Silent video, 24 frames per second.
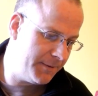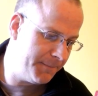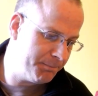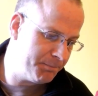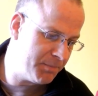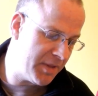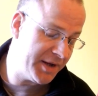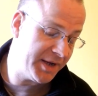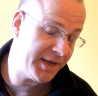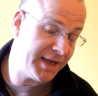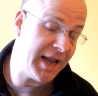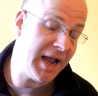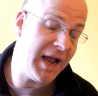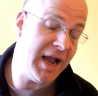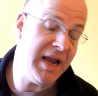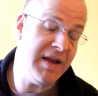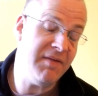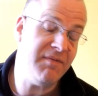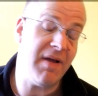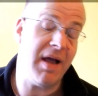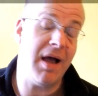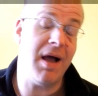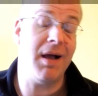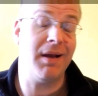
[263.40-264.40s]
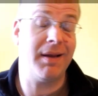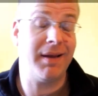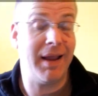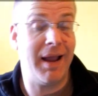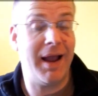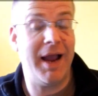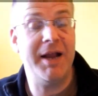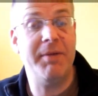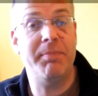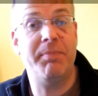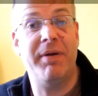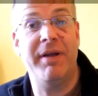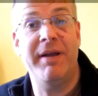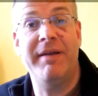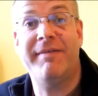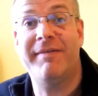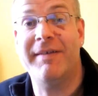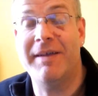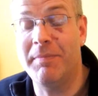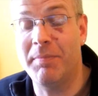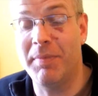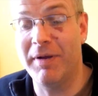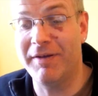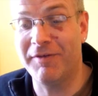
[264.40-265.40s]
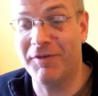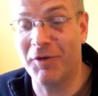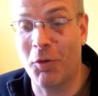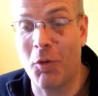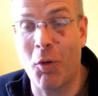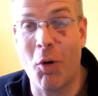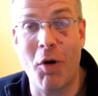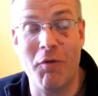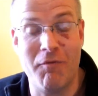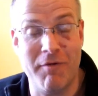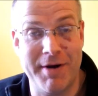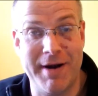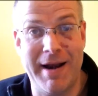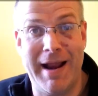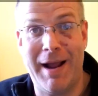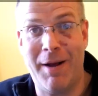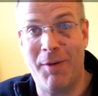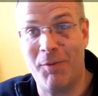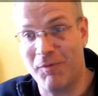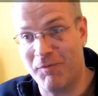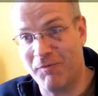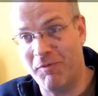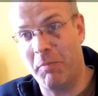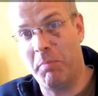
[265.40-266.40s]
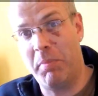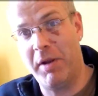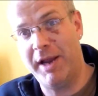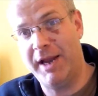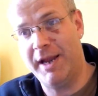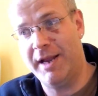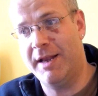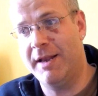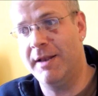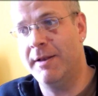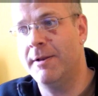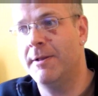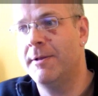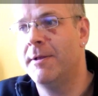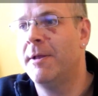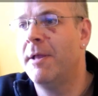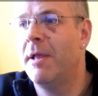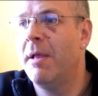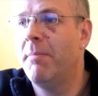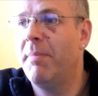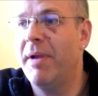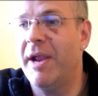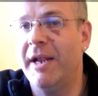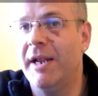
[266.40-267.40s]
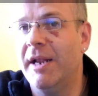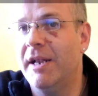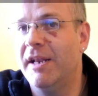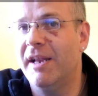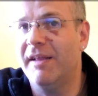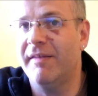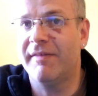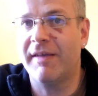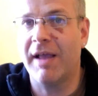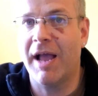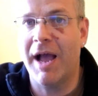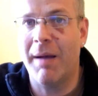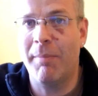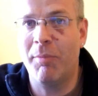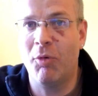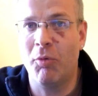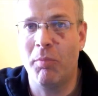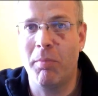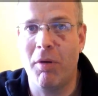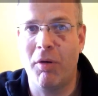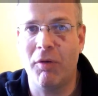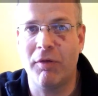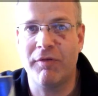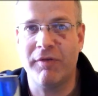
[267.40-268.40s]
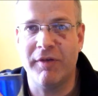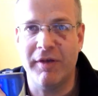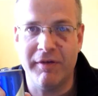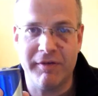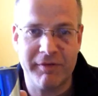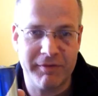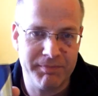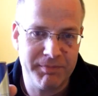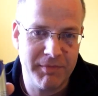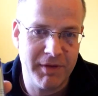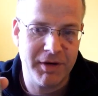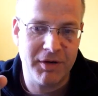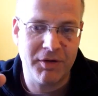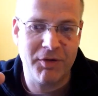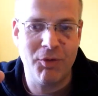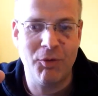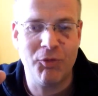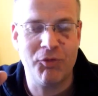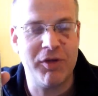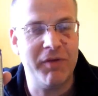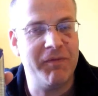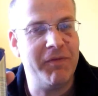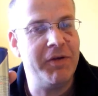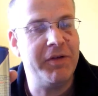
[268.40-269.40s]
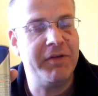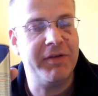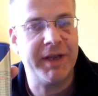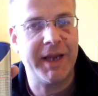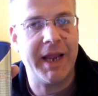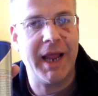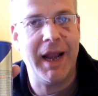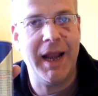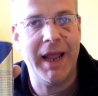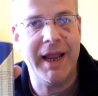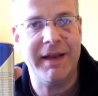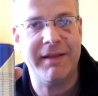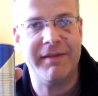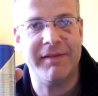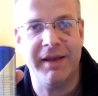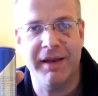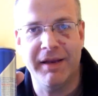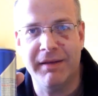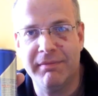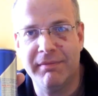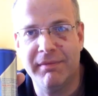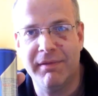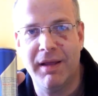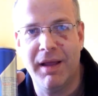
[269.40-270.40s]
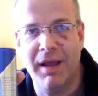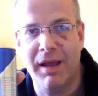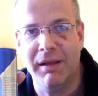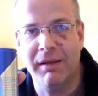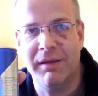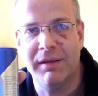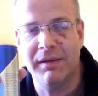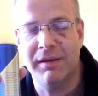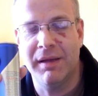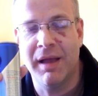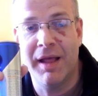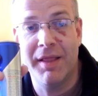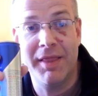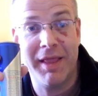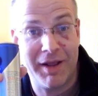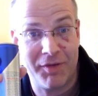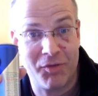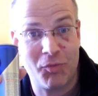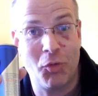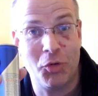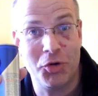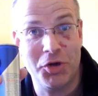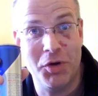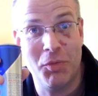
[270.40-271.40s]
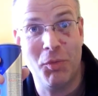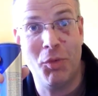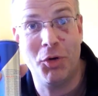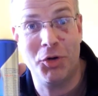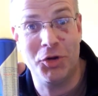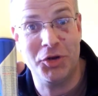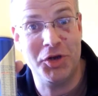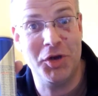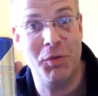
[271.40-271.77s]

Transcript: the Cave arcade PCBs are quite renowned for being in these cardboard boxes, and of course if you're into collecting, that's what you want.